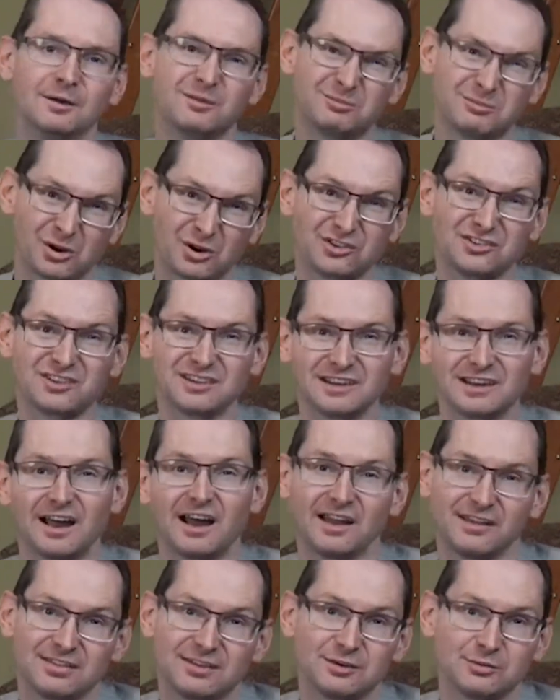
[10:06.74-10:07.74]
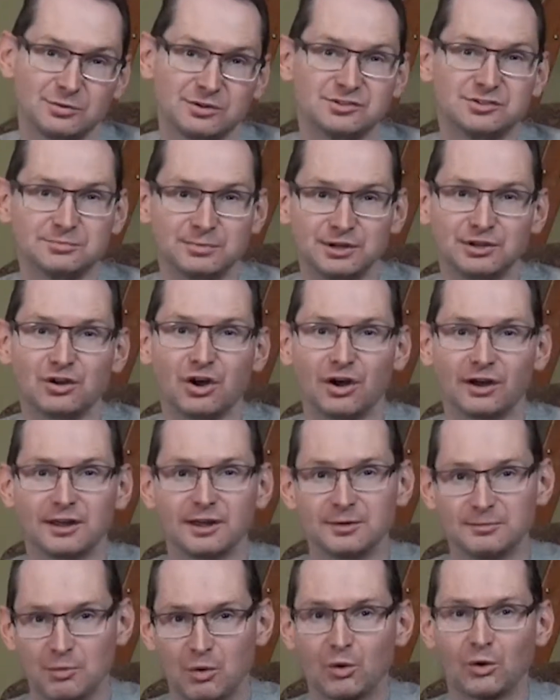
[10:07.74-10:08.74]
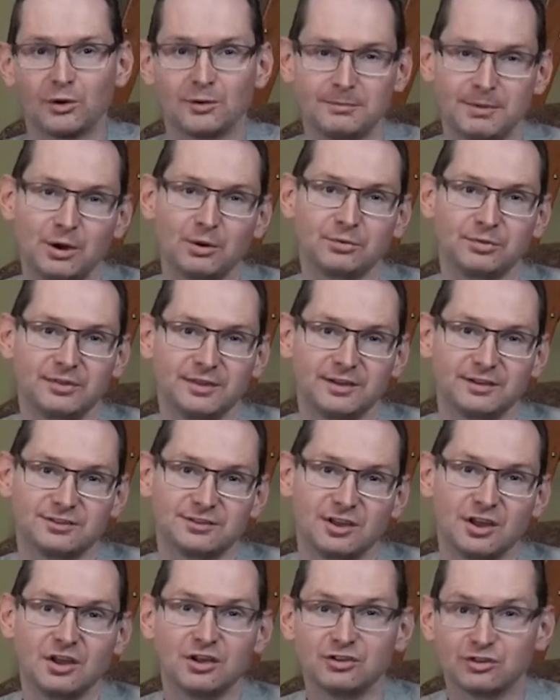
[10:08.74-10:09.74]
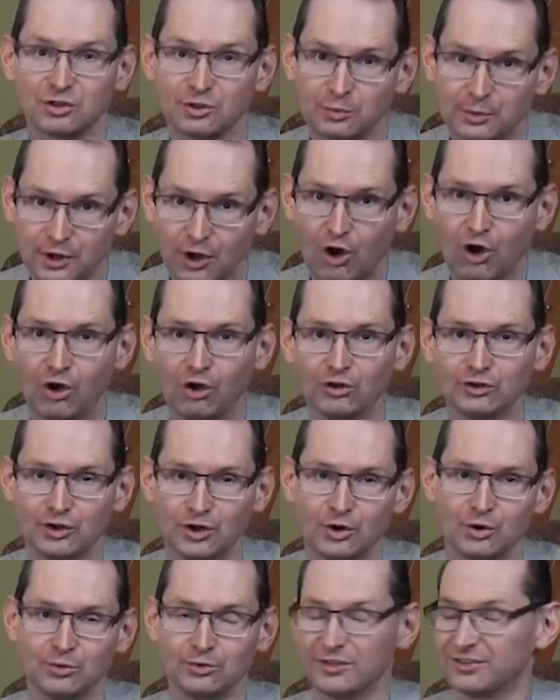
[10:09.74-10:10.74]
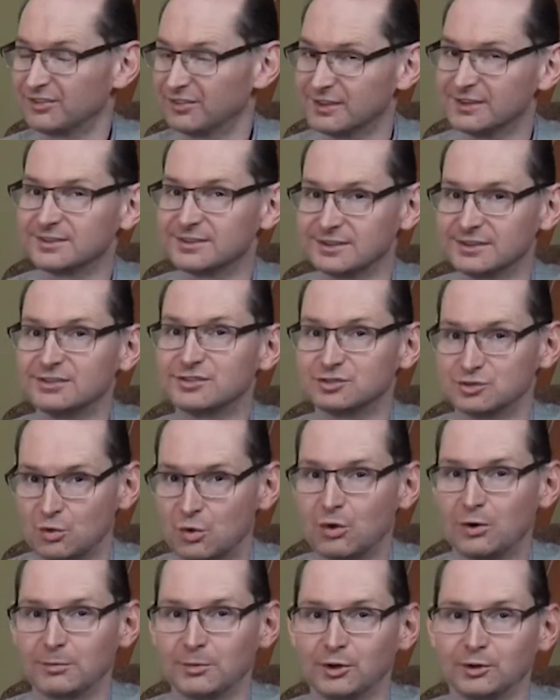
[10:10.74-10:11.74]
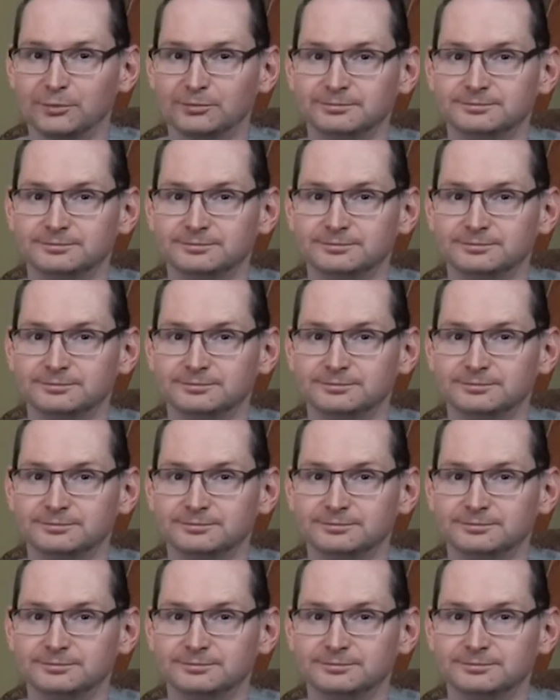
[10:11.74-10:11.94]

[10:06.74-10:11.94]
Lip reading: Personally, I think we should be talking more about this so that we all know that this is normal.